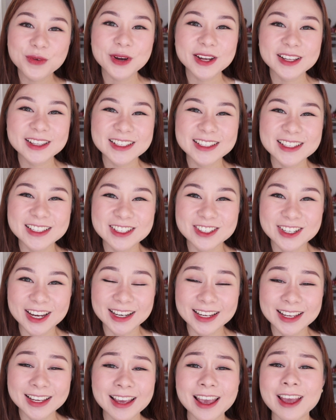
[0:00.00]
everyone, this is
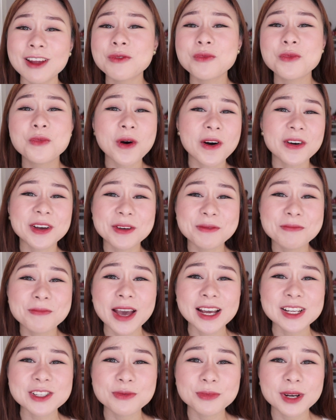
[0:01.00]
Jenny and welcome
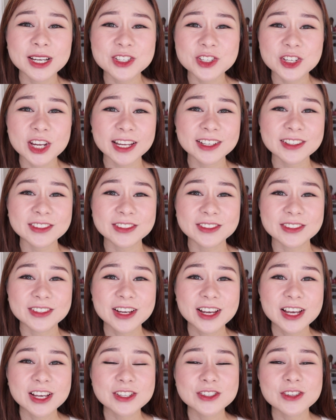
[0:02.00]
back to my channel.
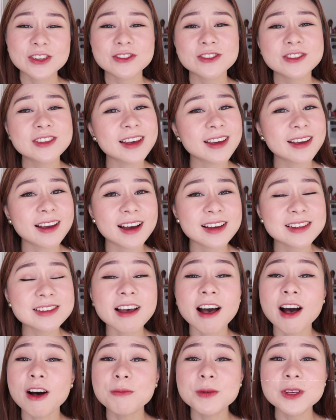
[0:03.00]
So today guys,
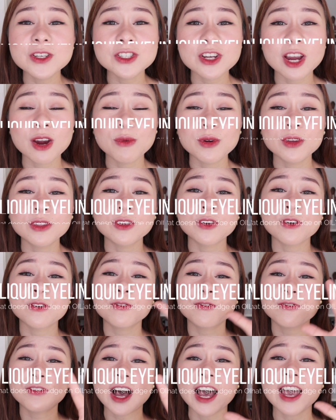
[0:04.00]
I'll be sharing with you
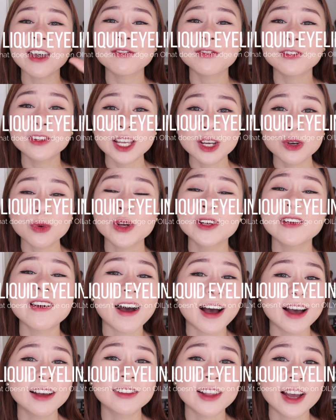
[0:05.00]
5 liquid
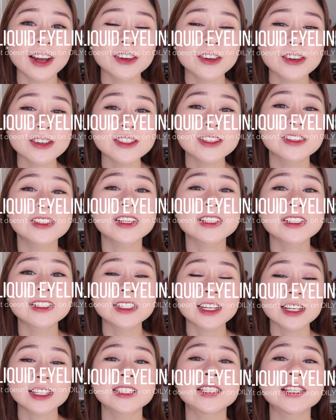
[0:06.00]
eyeliners that
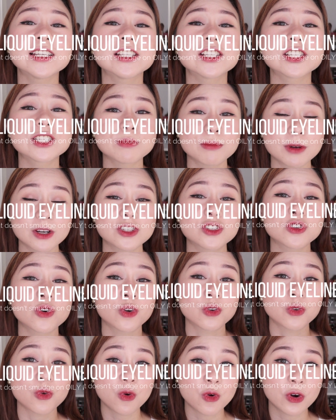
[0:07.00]
doesn't smudge
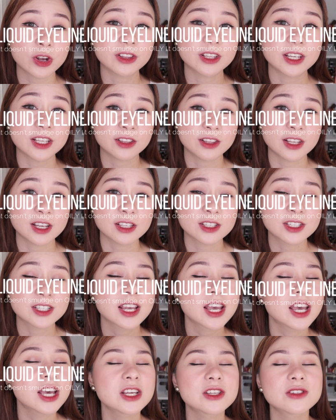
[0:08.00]
on oily lids.
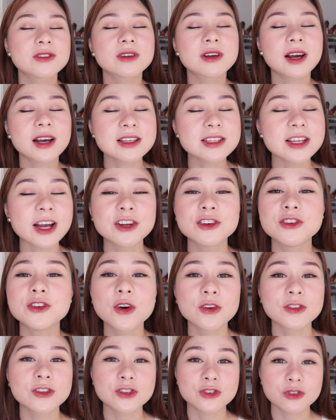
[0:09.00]
So guys, I
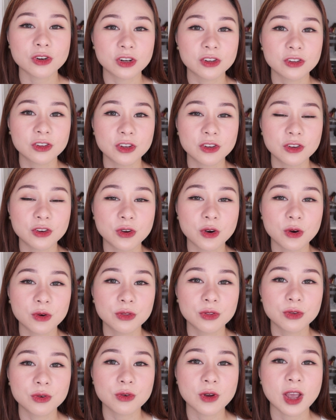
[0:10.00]
know the struggle that you go
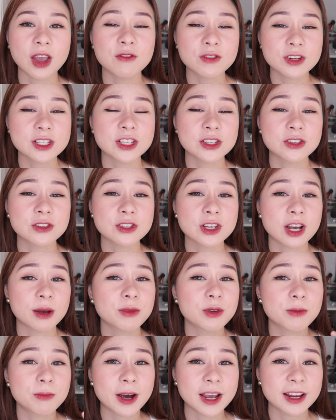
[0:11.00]
through every single time
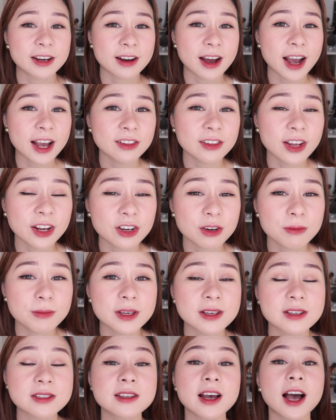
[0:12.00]
you buy an eyeliner
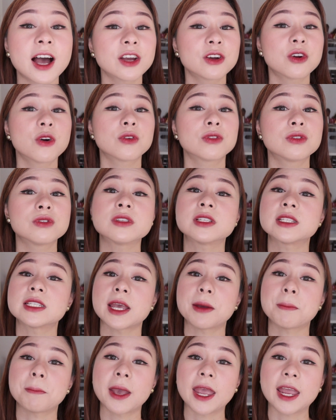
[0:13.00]
because I go through the
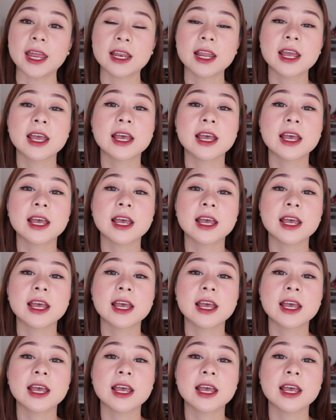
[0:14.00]
same pain